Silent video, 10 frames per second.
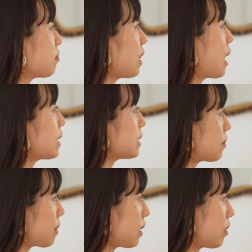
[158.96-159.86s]
up
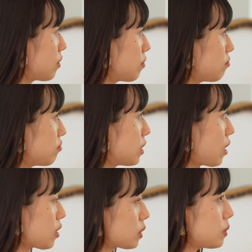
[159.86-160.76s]
lies about the
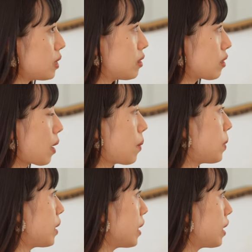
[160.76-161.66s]
husband and the
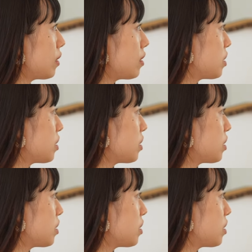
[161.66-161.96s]
company,